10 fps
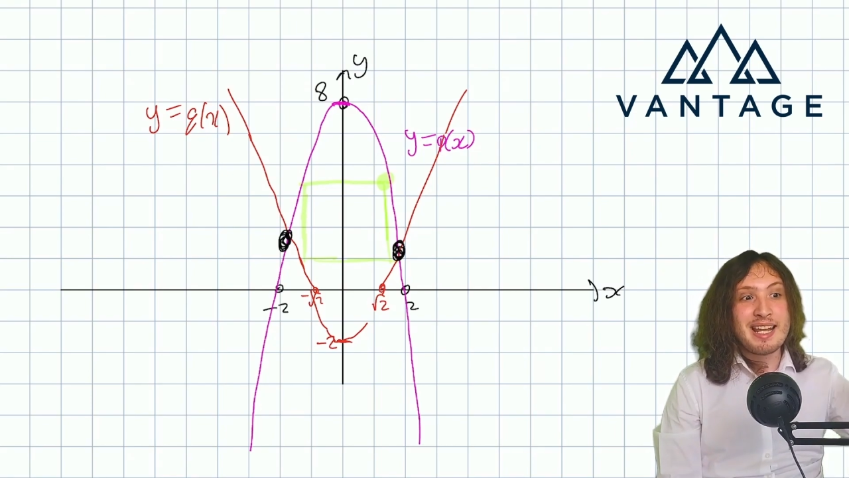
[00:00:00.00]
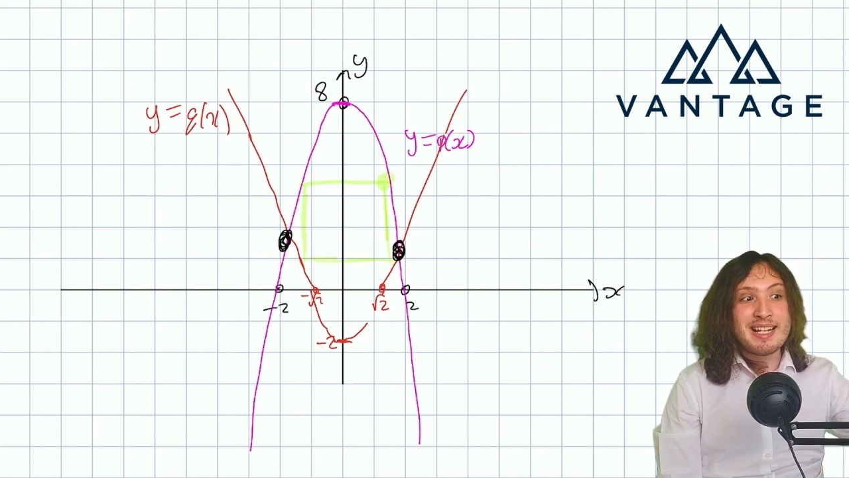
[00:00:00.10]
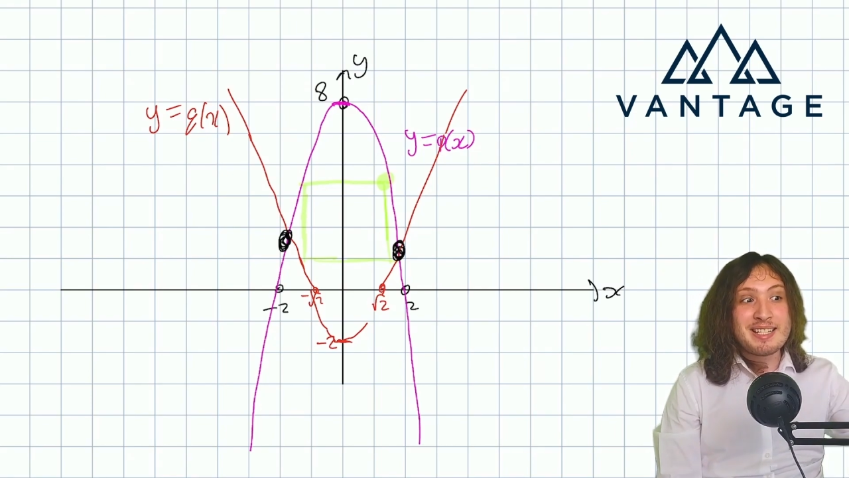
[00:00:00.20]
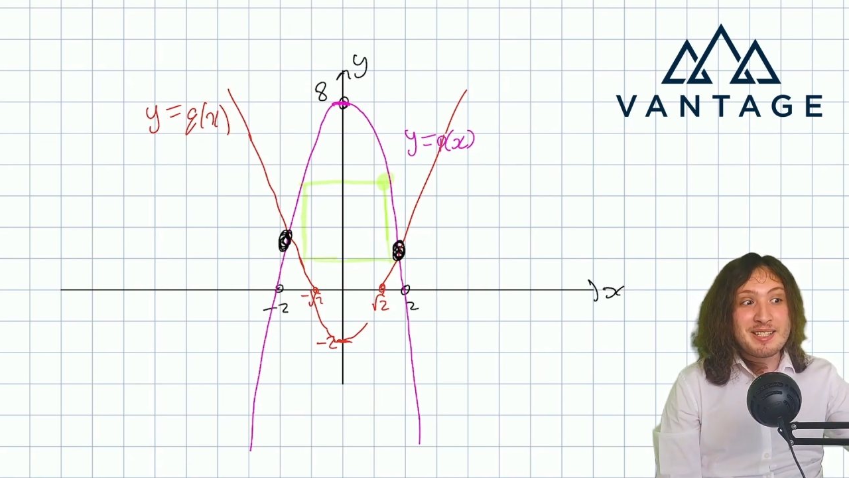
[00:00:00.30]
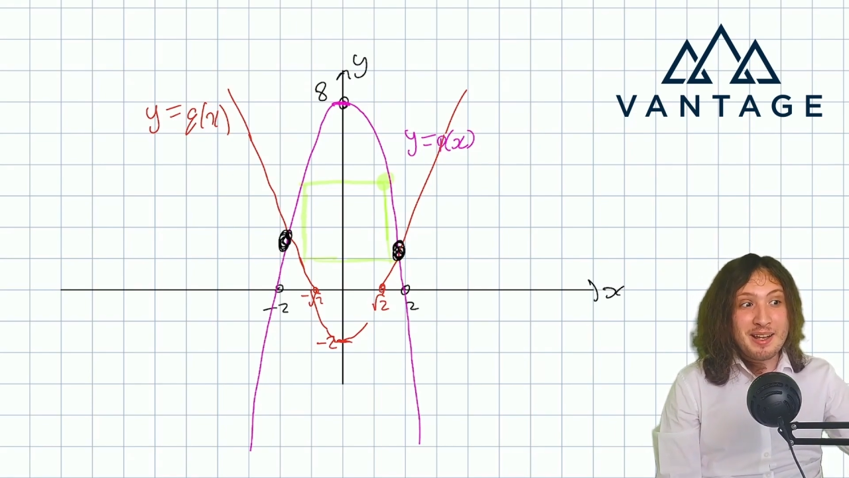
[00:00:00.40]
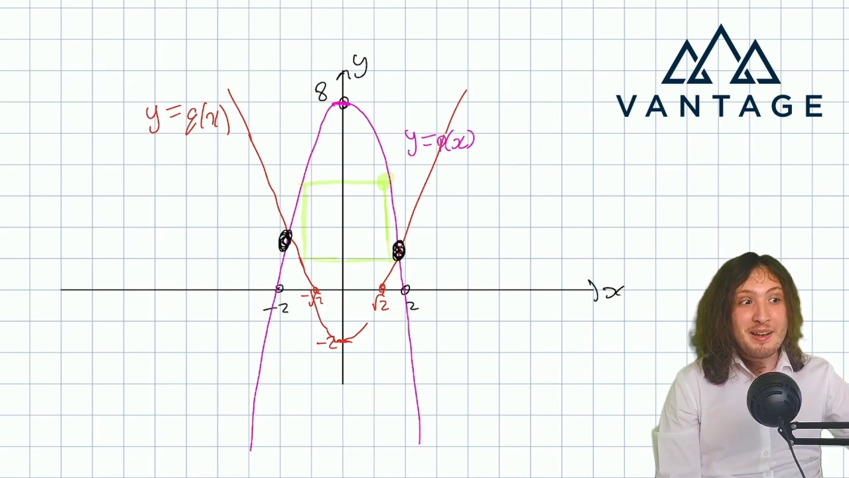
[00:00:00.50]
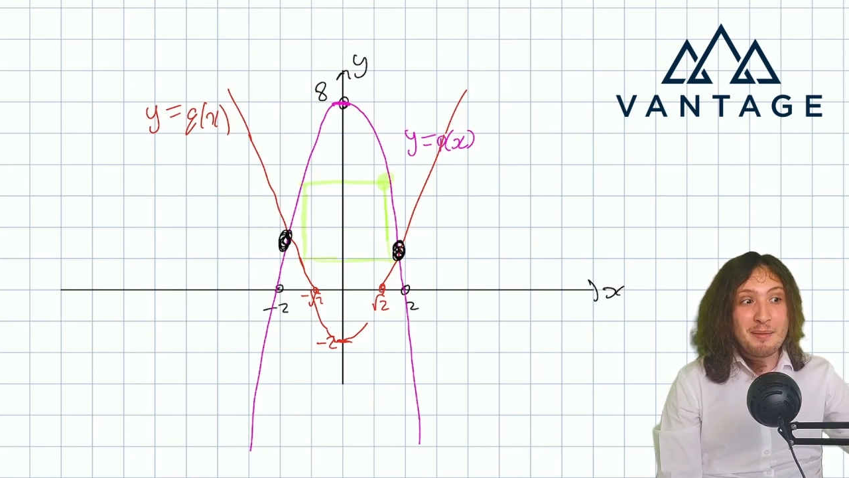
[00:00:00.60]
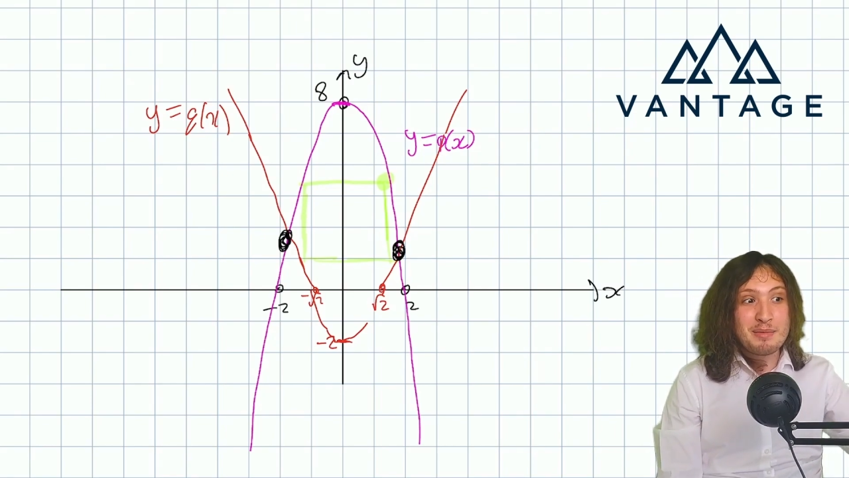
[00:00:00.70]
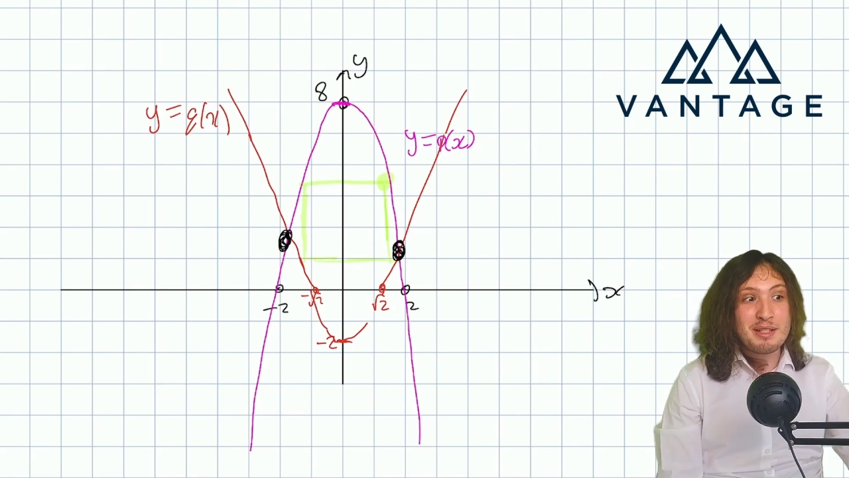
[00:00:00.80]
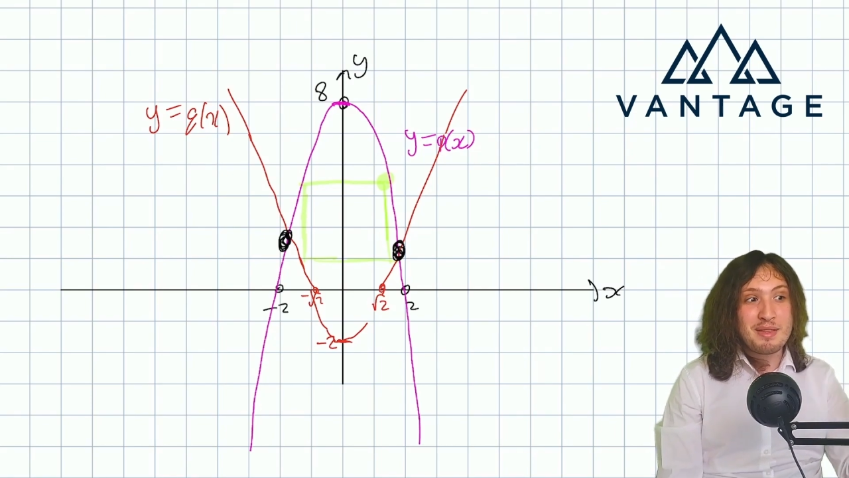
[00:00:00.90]
in
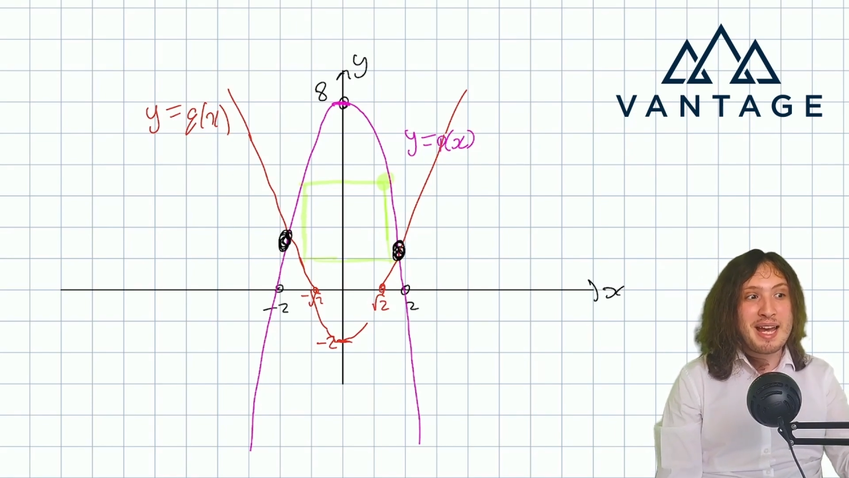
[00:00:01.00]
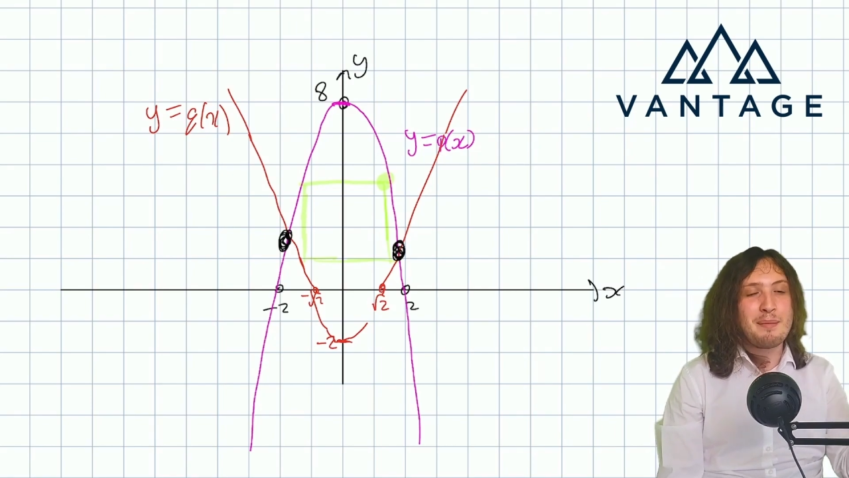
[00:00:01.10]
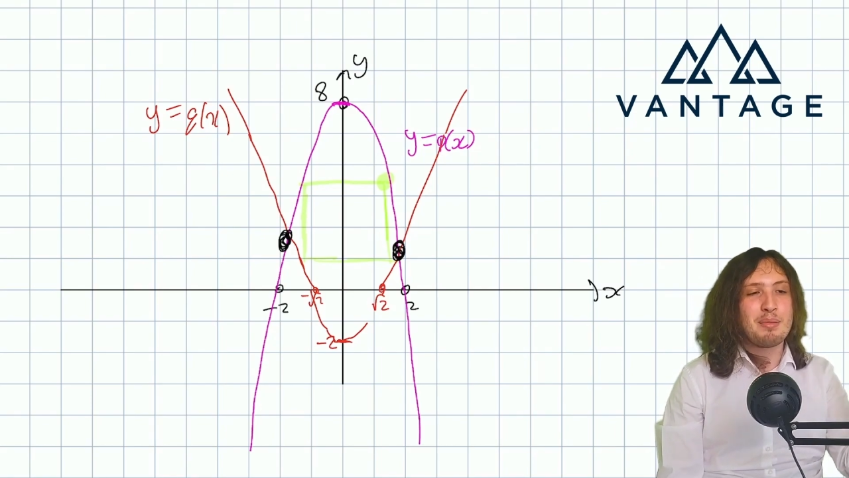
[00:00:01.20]
terms of that